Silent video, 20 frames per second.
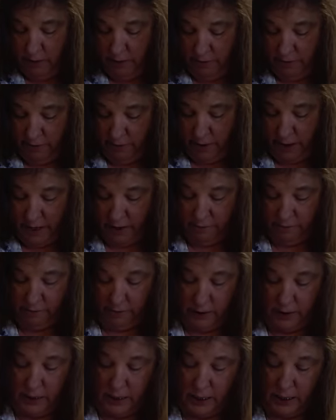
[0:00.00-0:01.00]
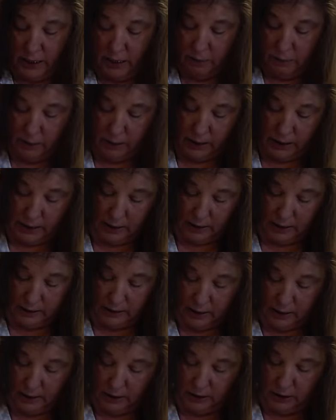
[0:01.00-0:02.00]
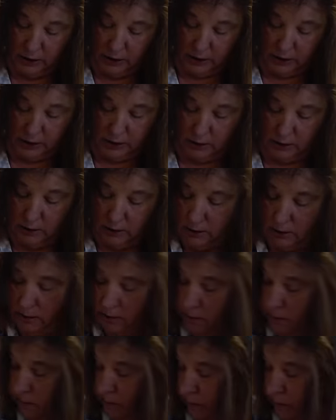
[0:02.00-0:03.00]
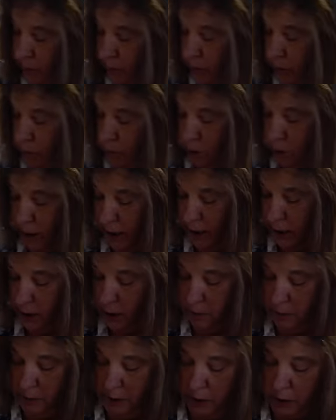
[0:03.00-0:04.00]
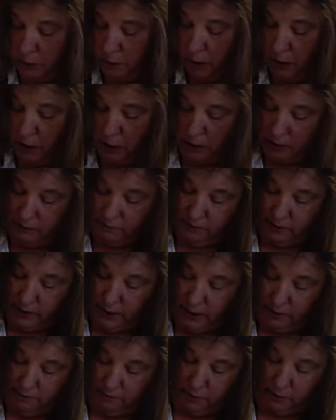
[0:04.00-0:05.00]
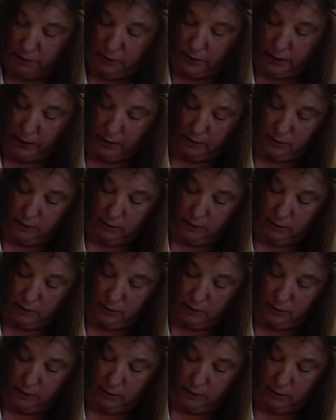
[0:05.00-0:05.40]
for everything because that's just way too much bold flavor there.